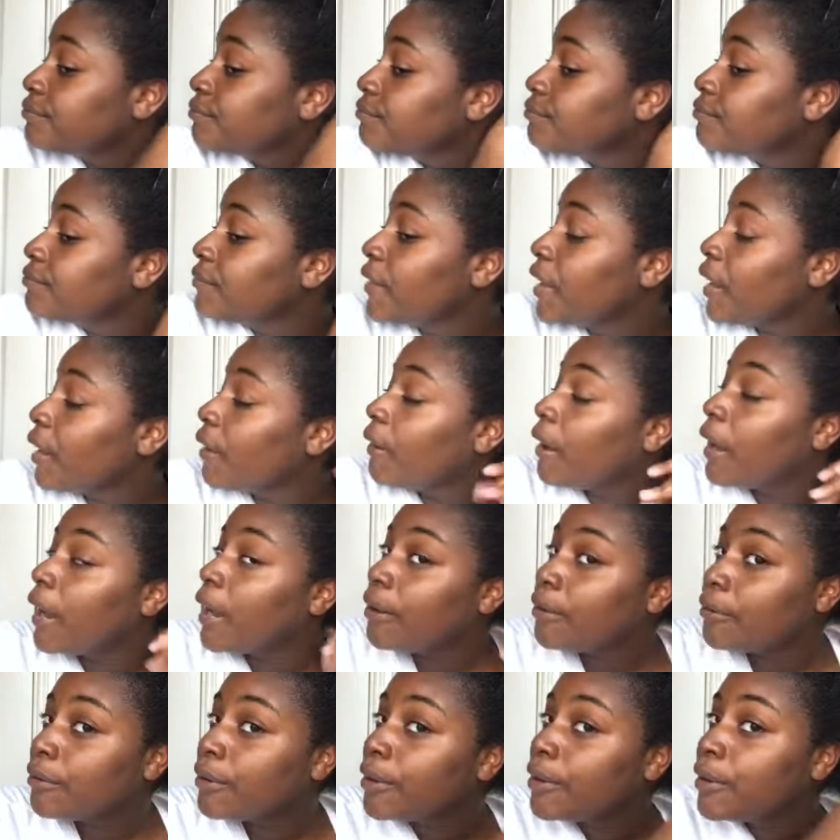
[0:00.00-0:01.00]
now I
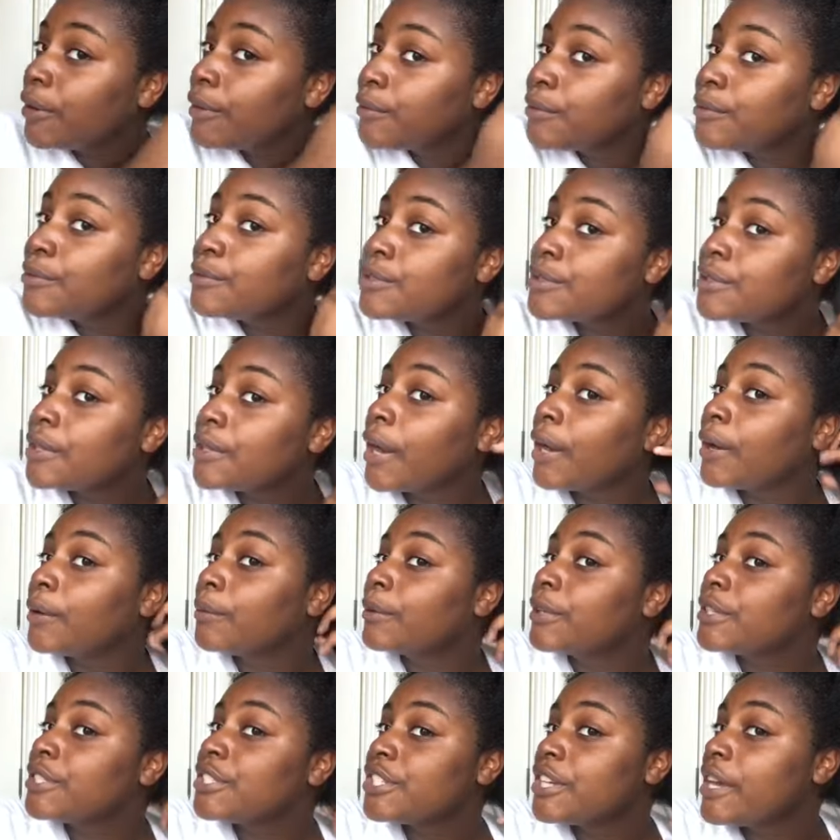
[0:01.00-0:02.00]
don't know if you start
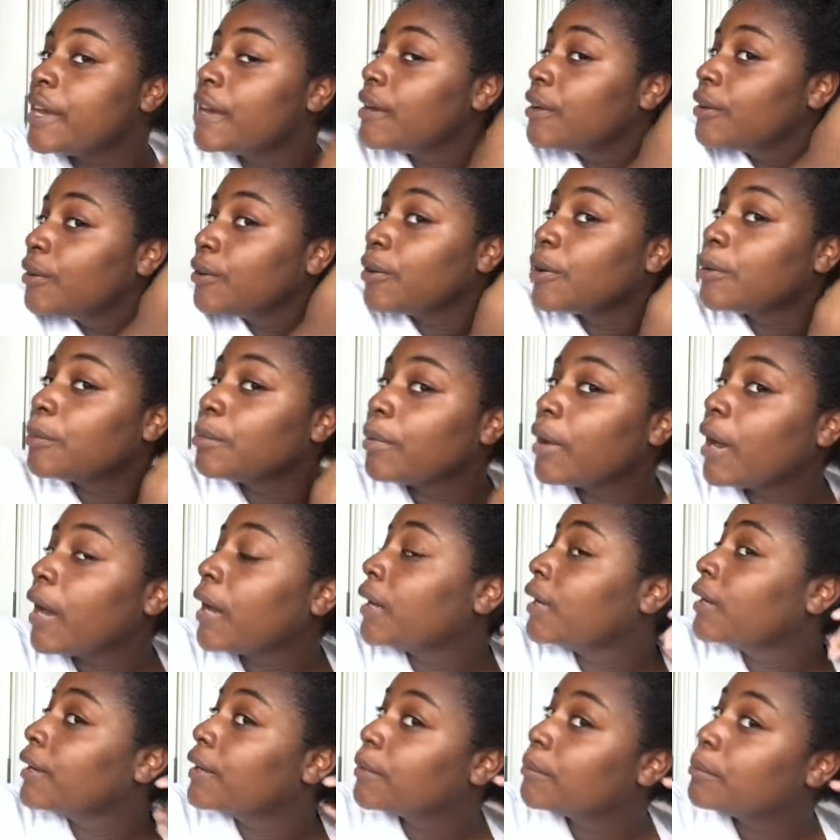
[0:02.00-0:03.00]
with gel or
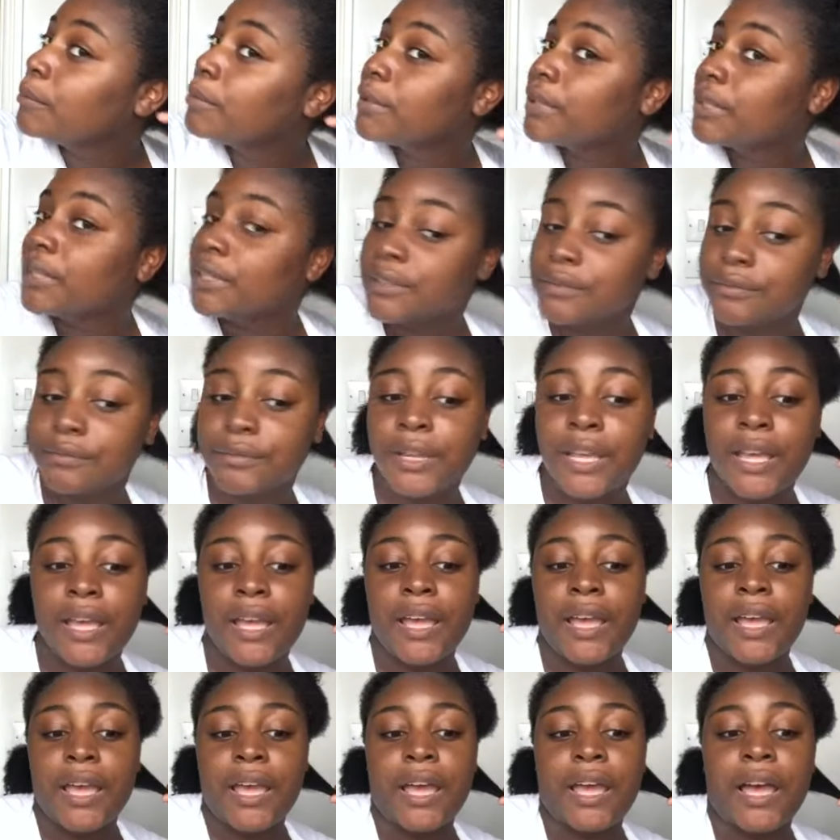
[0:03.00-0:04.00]
product, but
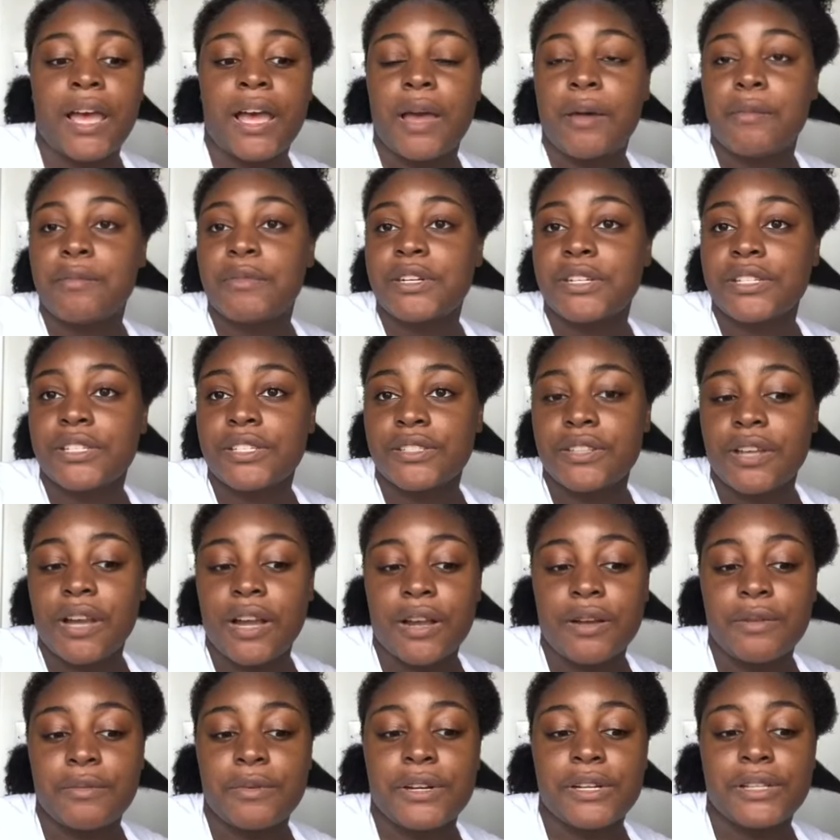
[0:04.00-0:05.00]
I'm going to
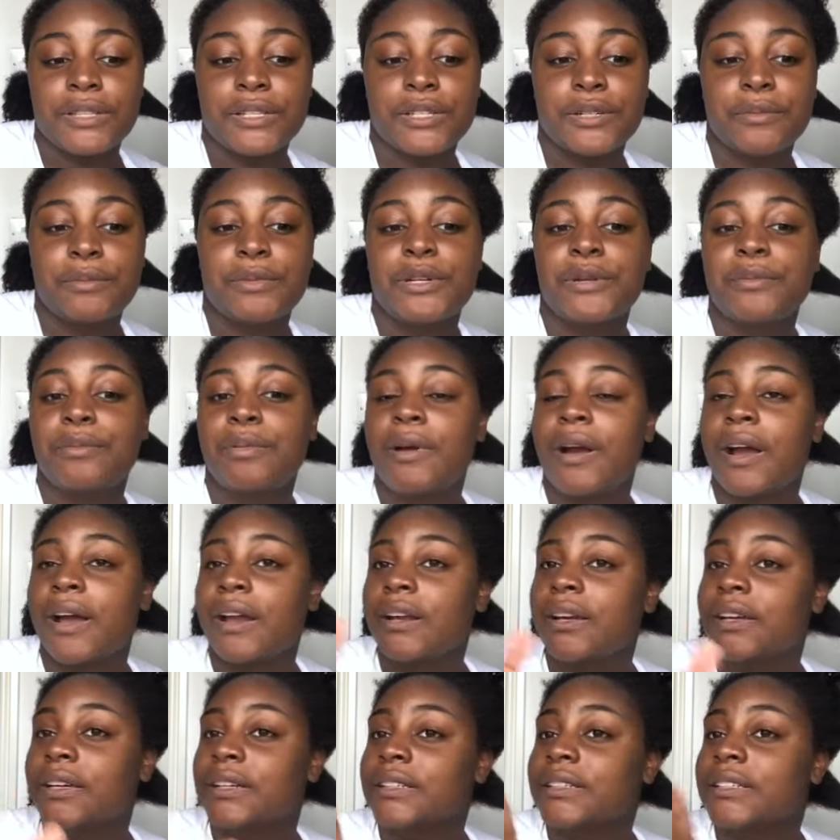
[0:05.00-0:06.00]
start with a little bit of
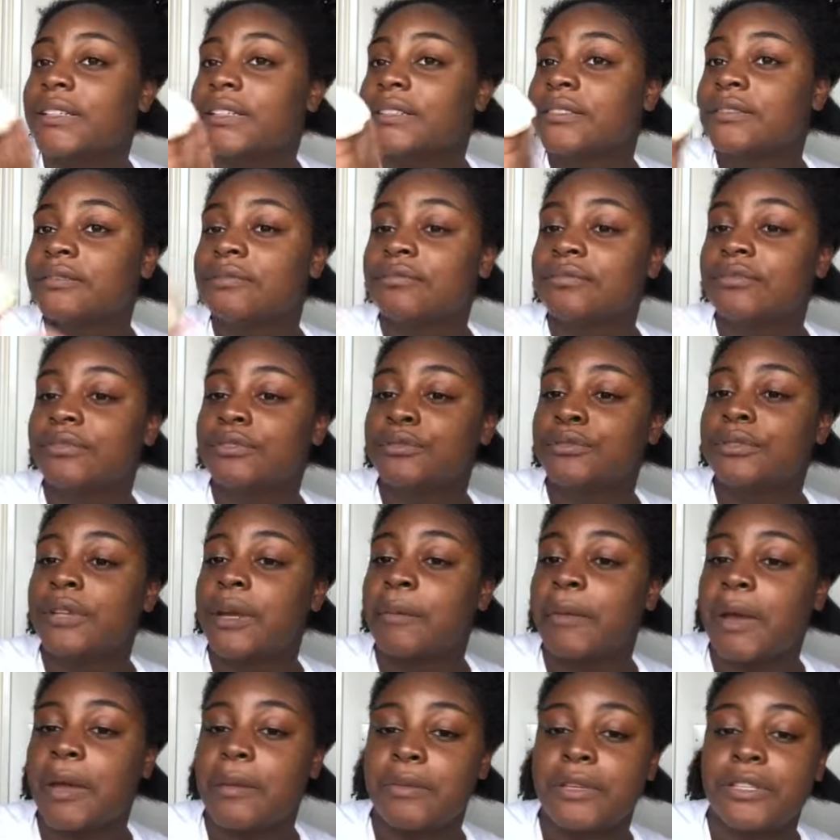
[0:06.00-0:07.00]
product. That
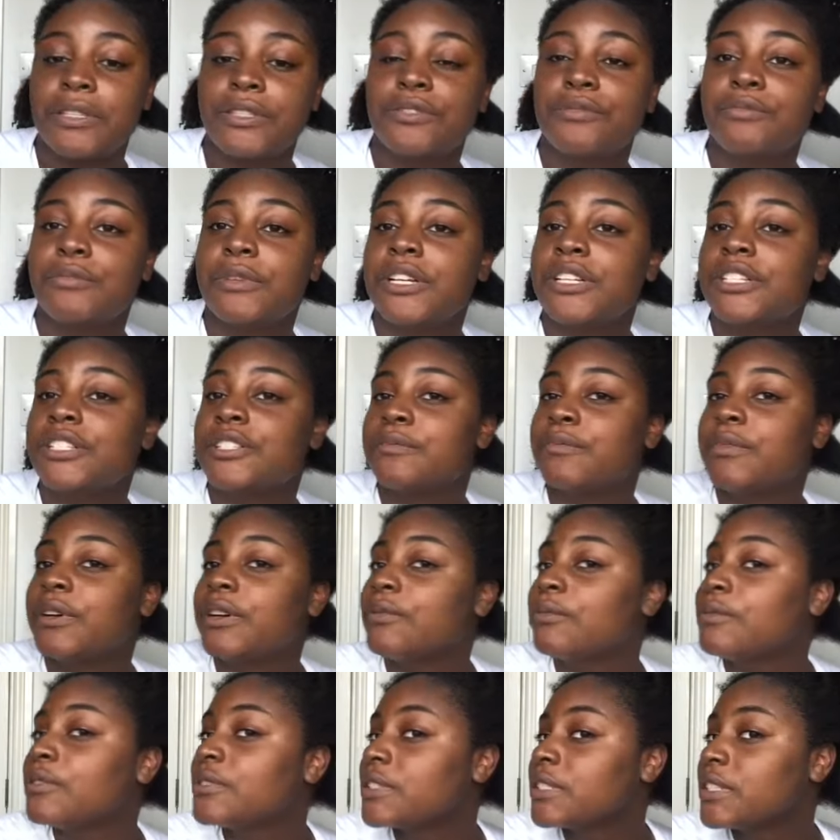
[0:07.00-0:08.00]
might be too much,
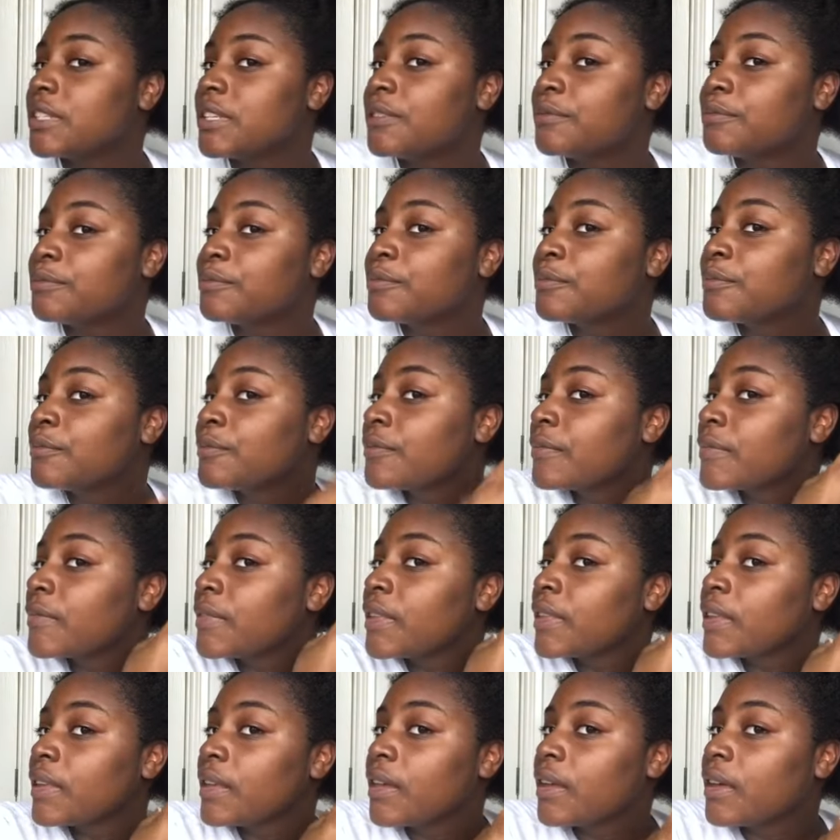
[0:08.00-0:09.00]
but we'll see.
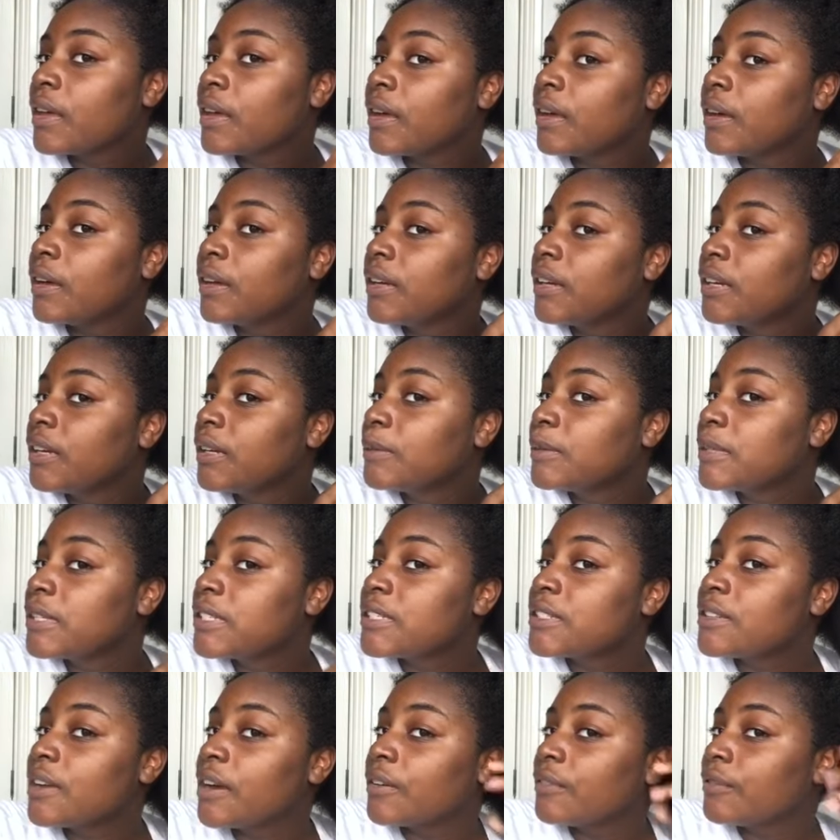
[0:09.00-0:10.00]
Let's
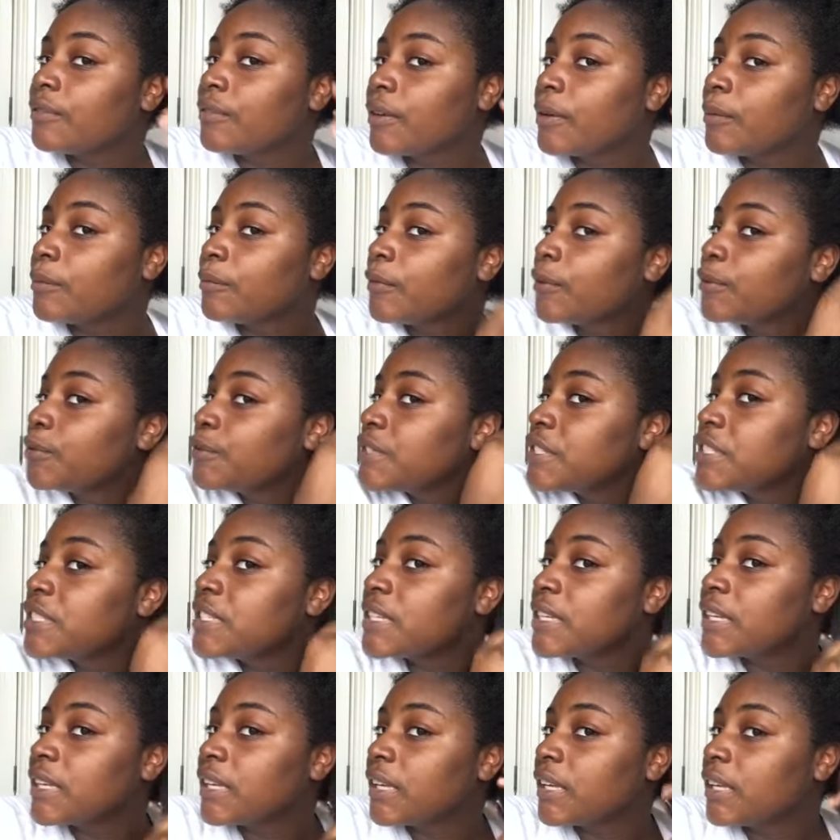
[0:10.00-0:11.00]
start from roots
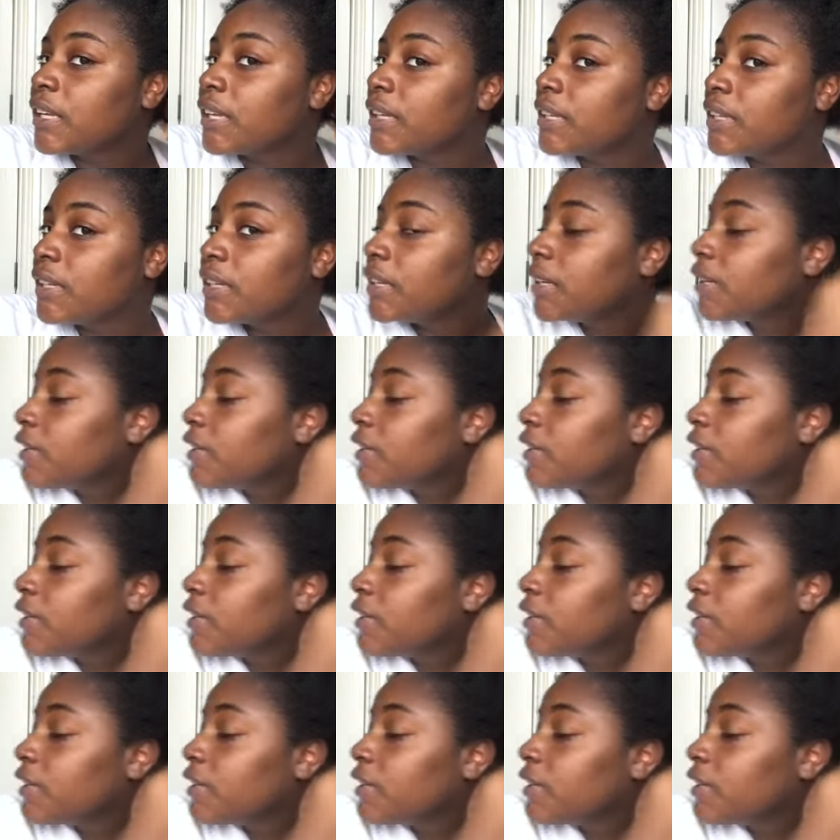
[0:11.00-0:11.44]
to end.